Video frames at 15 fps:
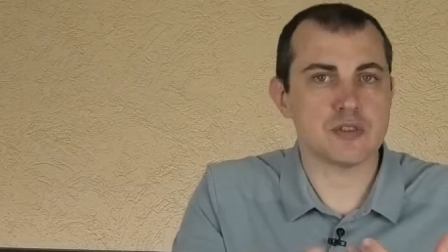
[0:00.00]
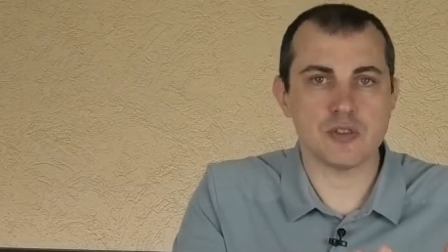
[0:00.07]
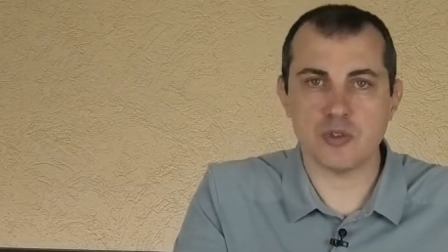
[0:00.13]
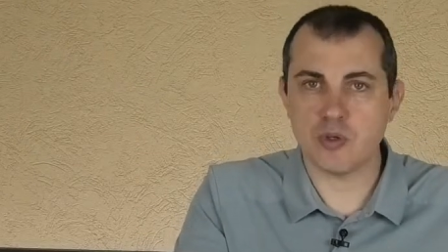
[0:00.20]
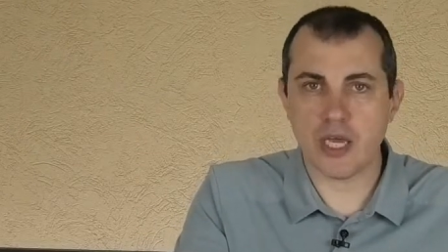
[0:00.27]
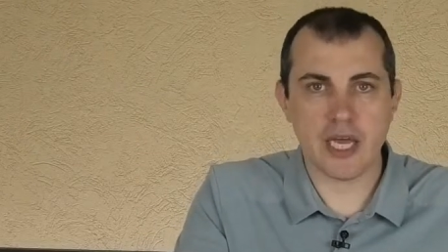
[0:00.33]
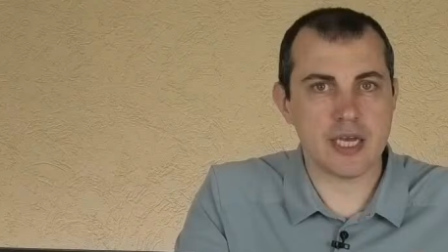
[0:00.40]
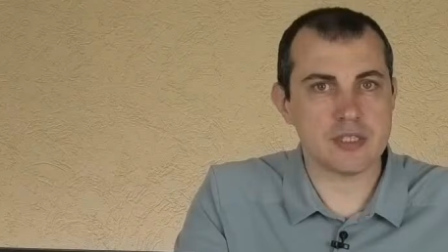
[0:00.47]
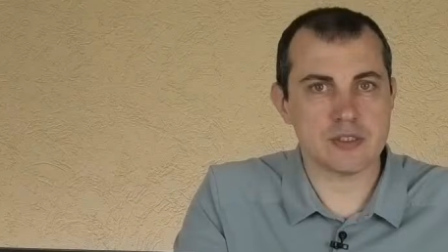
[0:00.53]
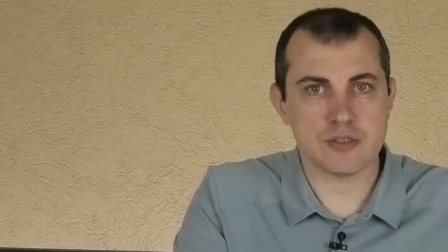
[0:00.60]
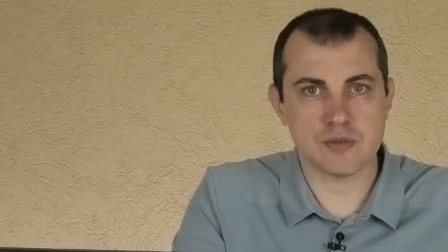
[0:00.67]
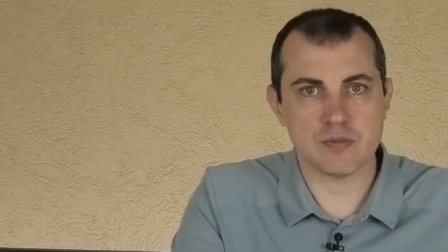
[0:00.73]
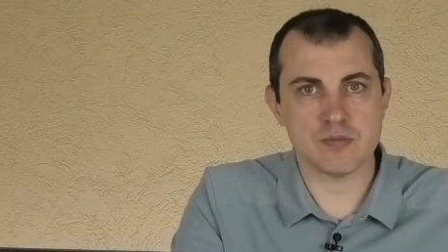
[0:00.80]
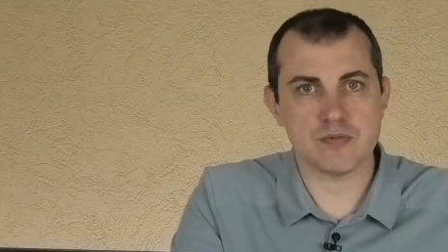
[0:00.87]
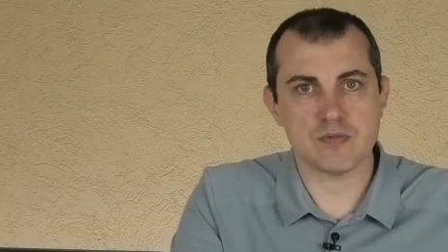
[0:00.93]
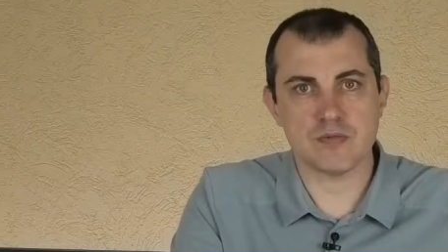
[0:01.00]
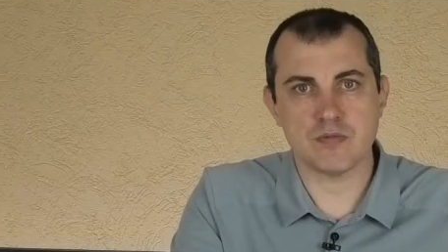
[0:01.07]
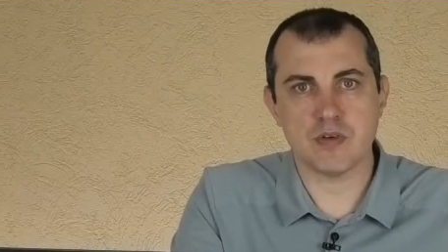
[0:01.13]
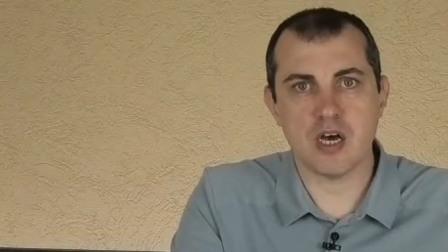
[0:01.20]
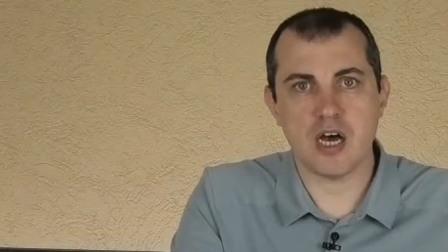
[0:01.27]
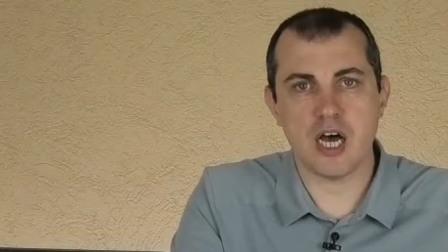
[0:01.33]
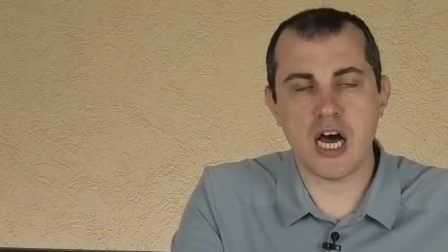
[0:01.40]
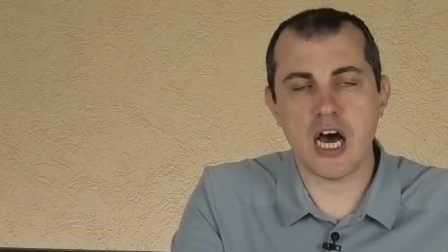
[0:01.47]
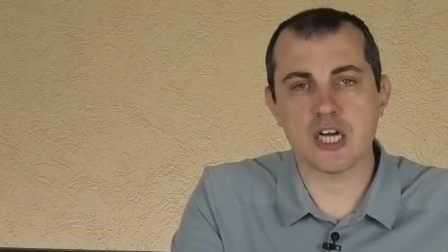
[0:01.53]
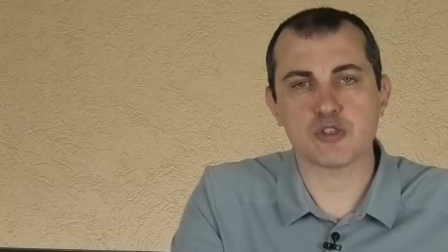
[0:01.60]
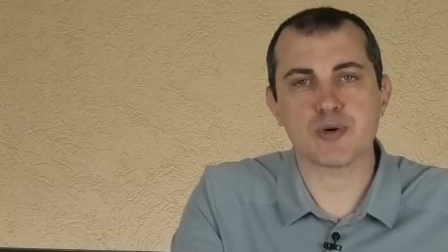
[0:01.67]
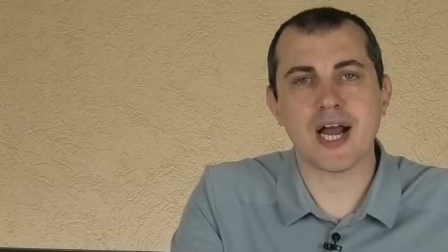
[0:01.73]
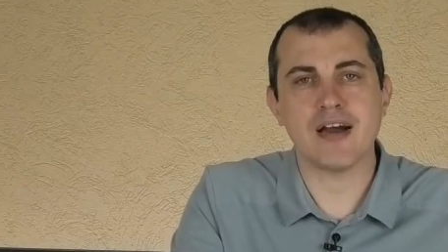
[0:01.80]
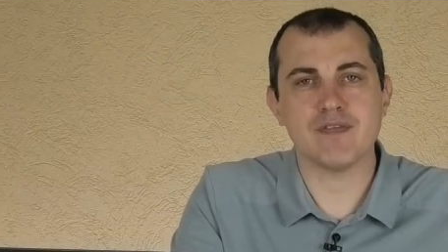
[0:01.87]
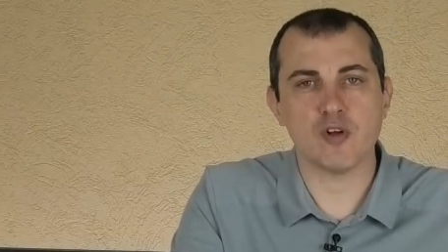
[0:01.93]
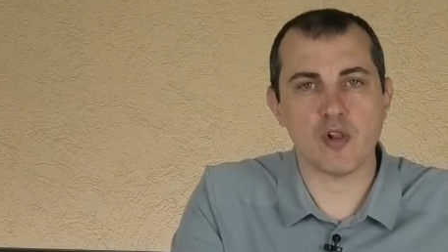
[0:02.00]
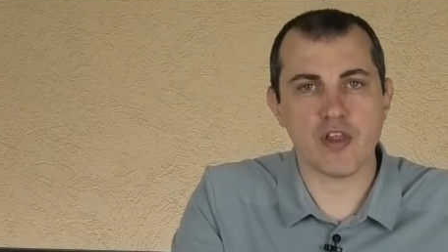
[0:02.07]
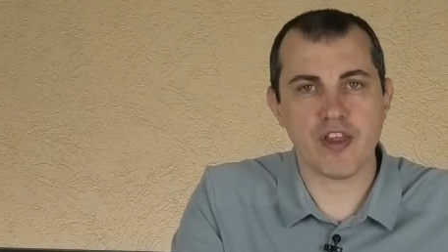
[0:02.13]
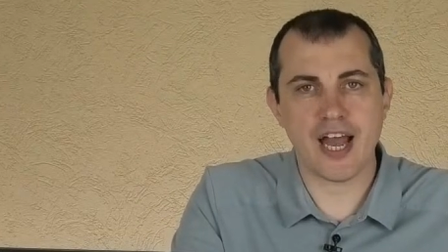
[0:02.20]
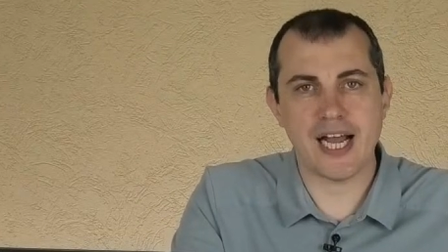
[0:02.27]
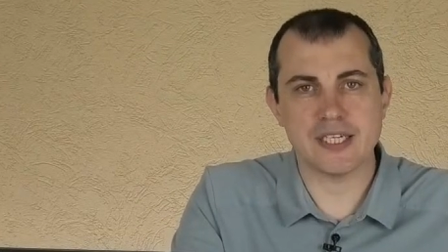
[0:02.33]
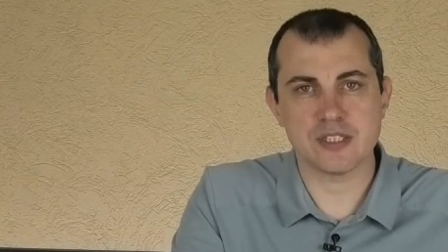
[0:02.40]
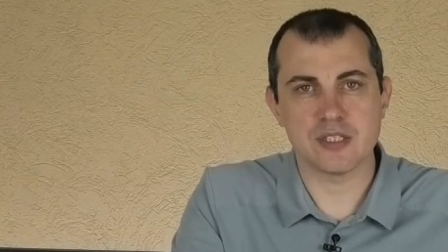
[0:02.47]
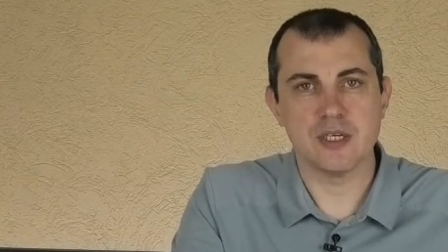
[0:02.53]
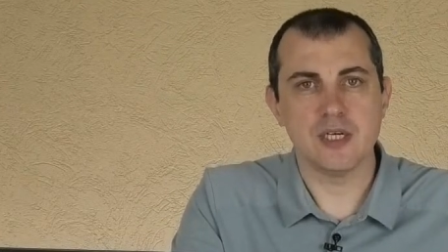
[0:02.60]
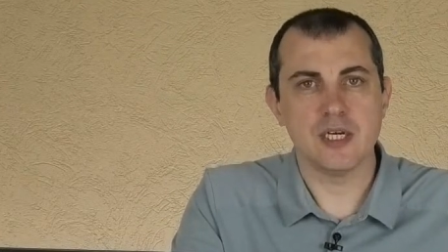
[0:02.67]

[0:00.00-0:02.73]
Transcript: You can't unravel that.